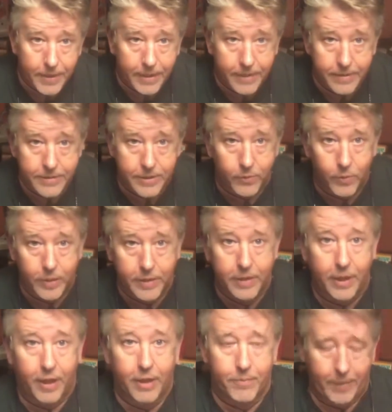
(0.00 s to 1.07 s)
because someone
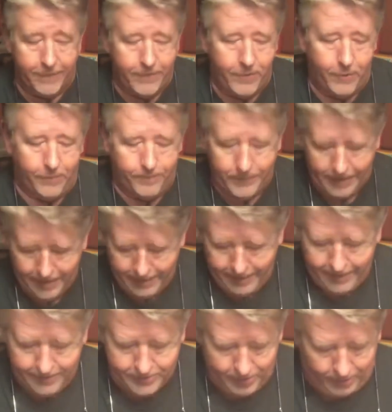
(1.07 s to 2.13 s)
called my phone.
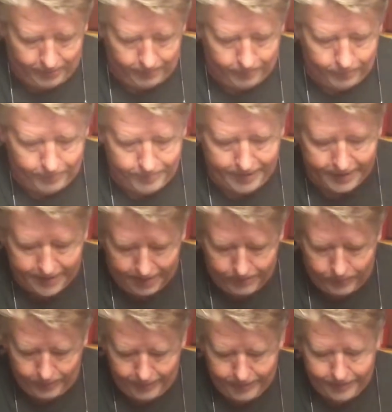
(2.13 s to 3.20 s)
So we'll pick
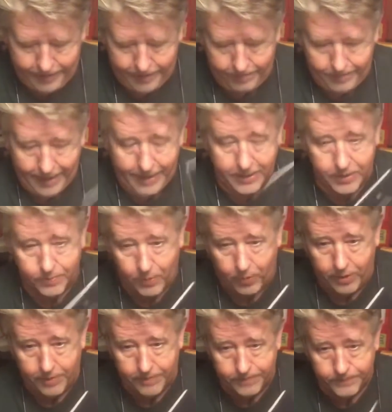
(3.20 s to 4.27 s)
up with the
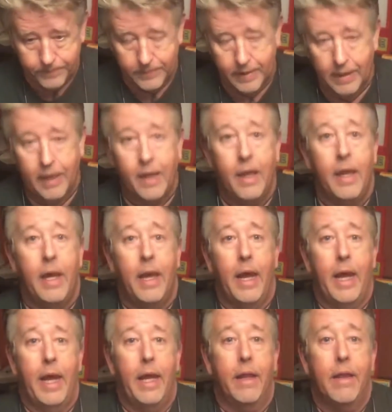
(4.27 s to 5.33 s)
passport
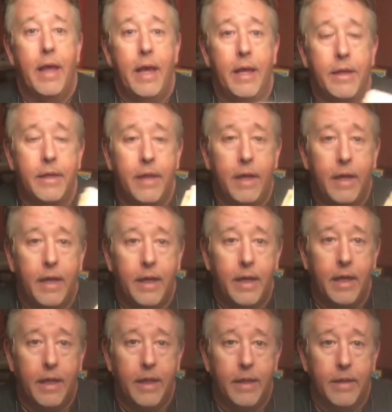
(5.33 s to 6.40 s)
and then
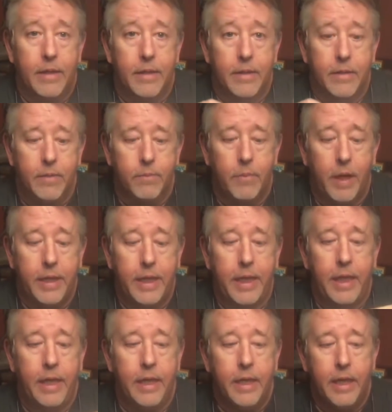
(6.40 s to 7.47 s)
the
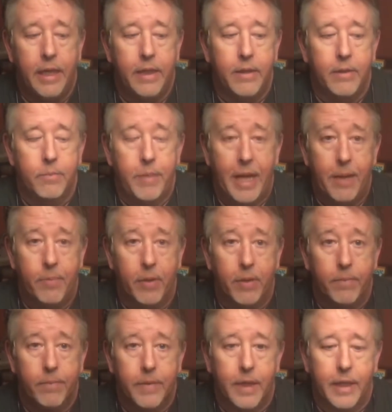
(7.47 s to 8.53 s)
money in the paper.
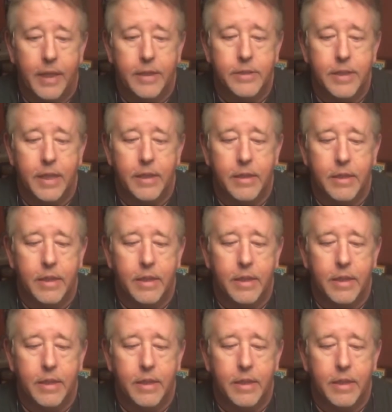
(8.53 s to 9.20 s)
Like I said,